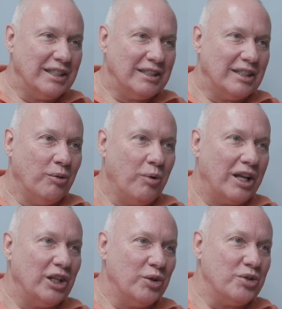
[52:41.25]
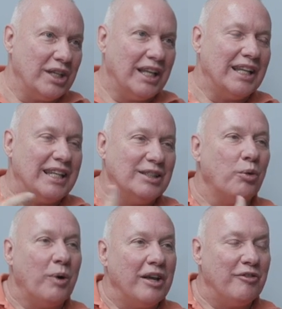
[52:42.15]
Mm. It's the one illusion that leads
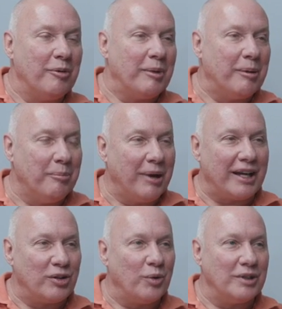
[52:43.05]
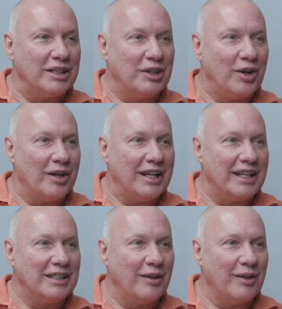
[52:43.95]
away from them back towards eternity.